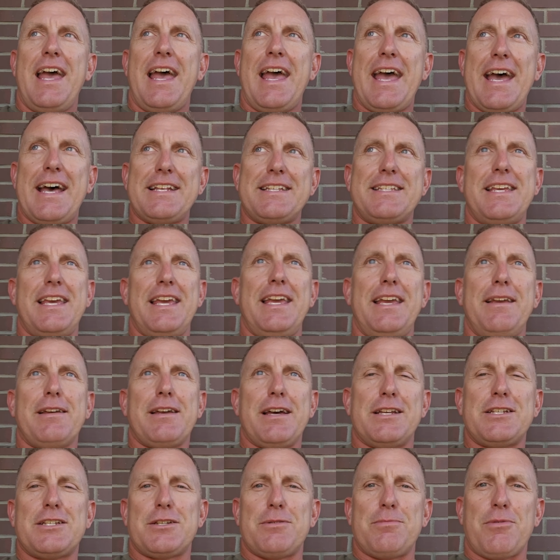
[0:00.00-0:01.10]
as a
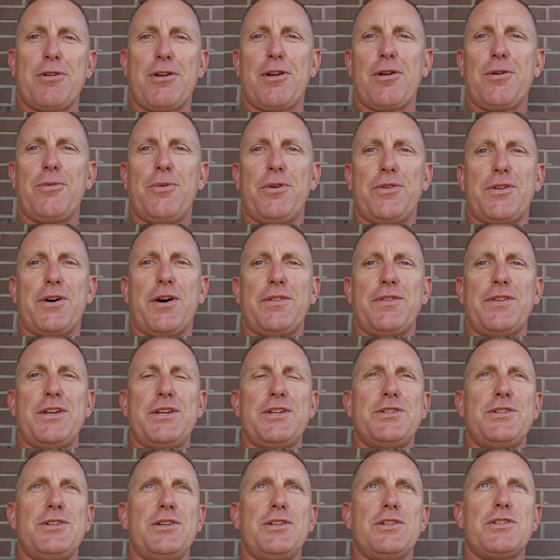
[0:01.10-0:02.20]
customer with all the
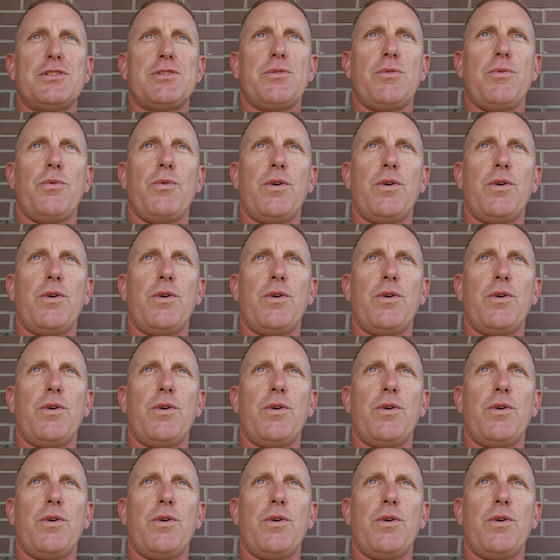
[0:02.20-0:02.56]
issues.